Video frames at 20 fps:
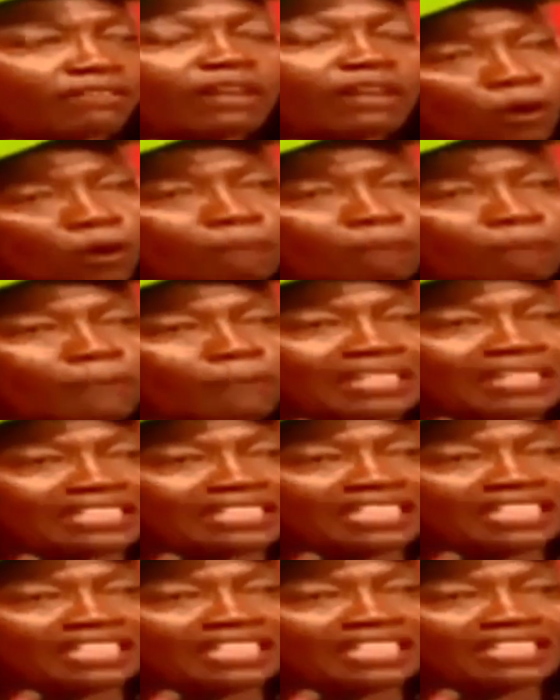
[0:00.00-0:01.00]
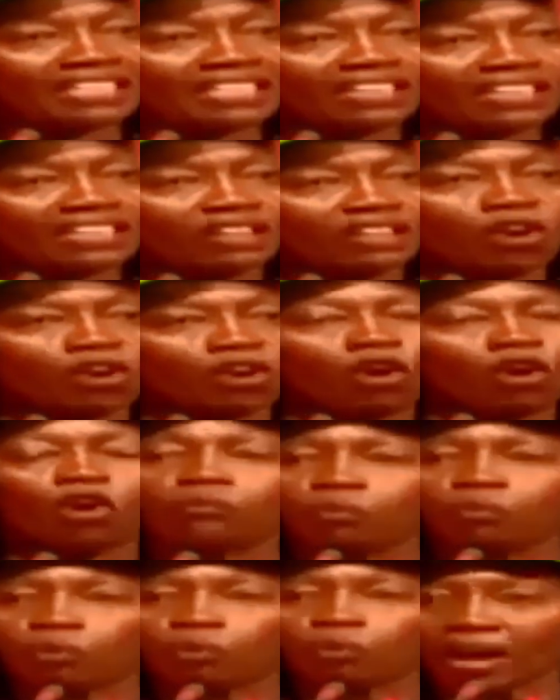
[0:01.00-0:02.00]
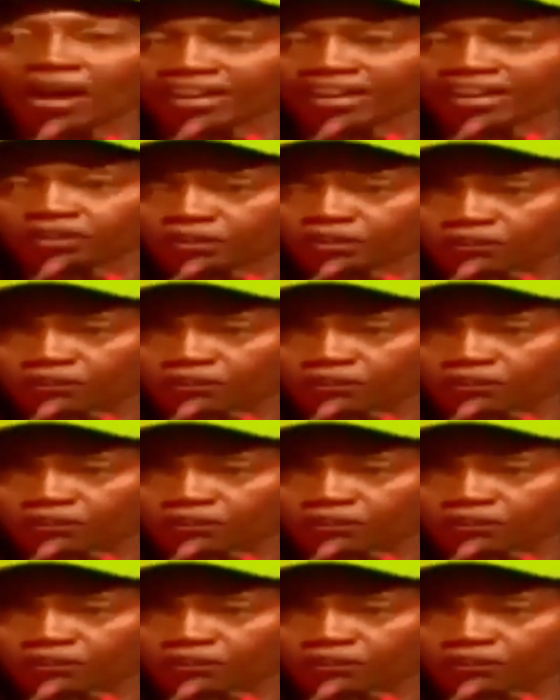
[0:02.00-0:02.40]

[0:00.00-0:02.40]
the property of one of us?